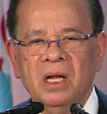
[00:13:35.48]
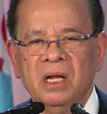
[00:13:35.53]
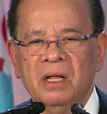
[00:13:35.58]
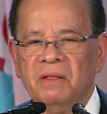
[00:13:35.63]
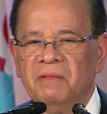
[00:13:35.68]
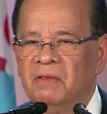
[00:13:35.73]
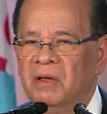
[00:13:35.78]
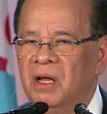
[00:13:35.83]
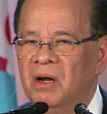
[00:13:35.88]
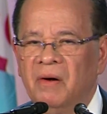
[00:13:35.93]

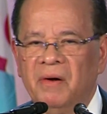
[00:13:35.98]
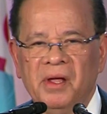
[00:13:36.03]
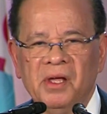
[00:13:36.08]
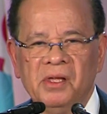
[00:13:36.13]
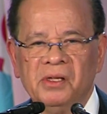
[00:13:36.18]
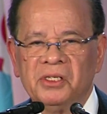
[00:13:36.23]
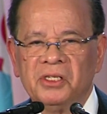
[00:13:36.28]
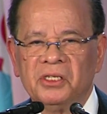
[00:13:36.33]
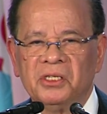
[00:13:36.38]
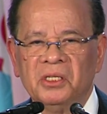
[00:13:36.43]
There
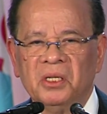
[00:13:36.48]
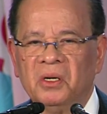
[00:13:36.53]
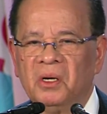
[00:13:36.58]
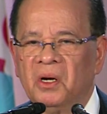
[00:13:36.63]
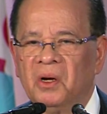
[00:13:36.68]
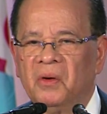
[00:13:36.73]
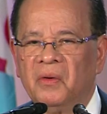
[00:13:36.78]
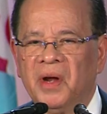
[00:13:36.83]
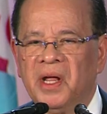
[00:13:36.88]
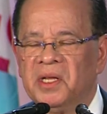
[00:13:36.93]
is no
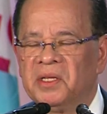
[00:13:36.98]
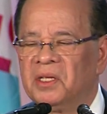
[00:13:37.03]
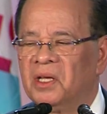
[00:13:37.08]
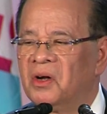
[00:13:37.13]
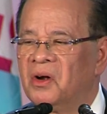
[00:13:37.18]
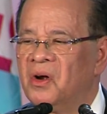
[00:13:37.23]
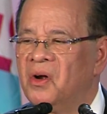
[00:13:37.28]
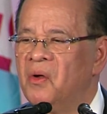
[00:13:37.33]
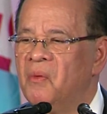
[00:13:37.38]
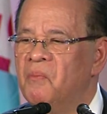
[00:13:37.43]

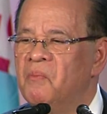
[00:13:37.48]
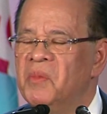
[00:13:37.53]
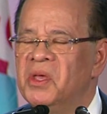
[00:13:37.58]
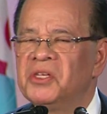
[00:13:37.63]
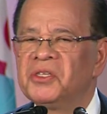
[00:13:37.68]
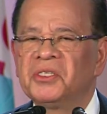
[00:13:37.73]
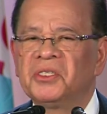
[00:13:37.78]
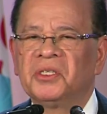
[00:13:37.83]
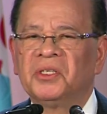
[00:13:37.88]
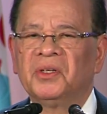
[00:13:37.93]
greater
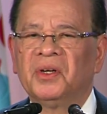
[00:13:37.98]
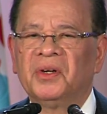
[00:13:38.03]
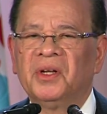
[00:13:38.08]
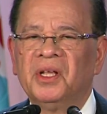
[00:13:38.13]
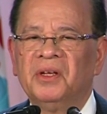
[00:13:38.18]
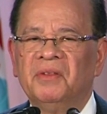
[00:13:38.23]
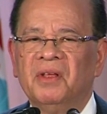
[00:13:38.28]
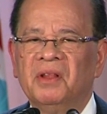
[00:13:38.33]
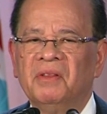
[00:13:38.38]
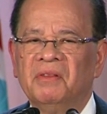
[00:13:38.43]
mystery
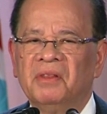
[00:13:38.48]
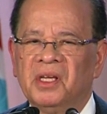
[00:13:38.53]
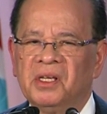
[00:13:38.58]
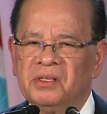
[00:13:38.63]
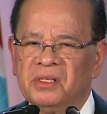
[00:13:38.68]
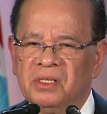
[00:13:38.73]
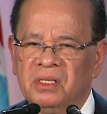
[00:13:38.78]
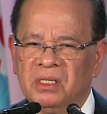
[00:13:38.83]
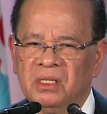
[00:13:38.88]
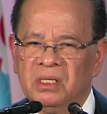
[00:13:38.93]
than
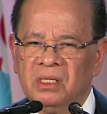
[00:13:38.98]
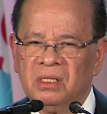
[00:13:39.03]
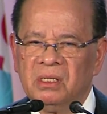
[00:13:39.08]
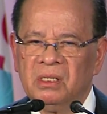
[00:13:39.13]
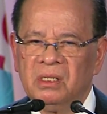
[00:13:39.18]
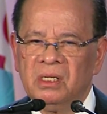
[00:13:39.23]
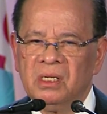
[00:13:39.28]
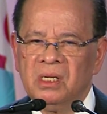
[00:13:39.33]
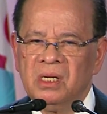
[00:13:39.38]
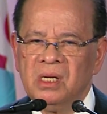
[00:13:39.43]
this,
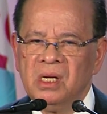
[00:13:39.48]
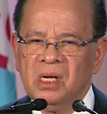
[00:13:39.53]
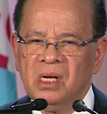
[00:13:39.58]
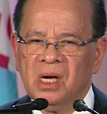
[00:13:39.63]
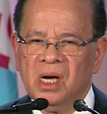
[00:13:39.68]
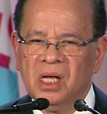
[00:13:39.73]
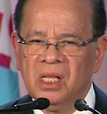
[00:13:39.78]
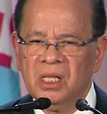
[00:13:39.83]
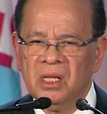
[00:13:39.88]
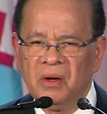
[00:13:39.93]

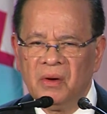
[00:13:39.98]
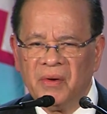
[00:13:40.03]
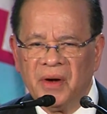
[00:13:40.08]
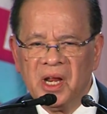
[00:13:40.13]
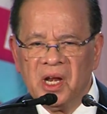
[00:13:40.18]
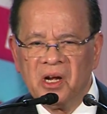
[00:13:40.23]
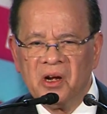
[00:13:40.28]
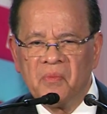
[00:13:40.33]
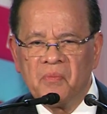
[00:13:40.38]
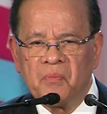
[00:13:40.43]
and no
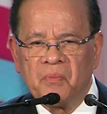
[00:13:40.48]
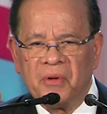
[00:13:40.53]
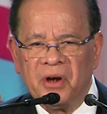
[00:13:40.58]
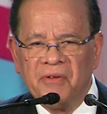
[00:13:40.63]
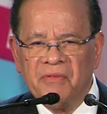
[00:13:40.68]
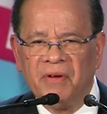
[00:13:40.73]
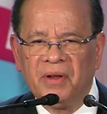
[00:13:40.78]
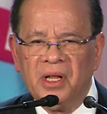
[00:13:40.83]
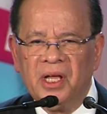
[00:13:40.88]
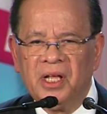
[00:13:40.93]
greater
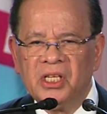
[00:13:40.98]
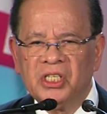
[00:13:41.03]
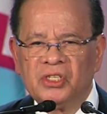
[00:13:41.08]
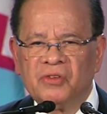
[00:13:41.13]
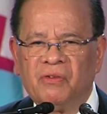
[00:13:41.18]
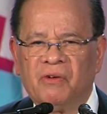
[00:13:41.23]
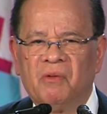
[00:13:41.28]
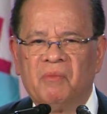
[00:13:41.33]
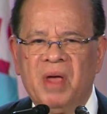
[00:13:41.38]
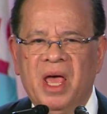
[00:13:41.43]
privilege
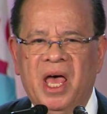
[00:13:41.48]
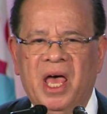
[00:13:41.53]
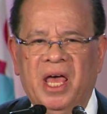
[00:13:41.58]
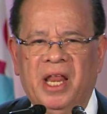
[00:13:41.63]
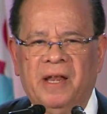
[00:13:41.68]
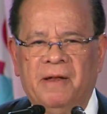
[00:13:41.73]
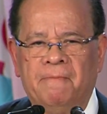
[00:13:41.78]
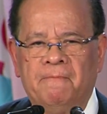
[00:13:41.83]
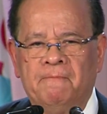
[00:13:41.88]
for man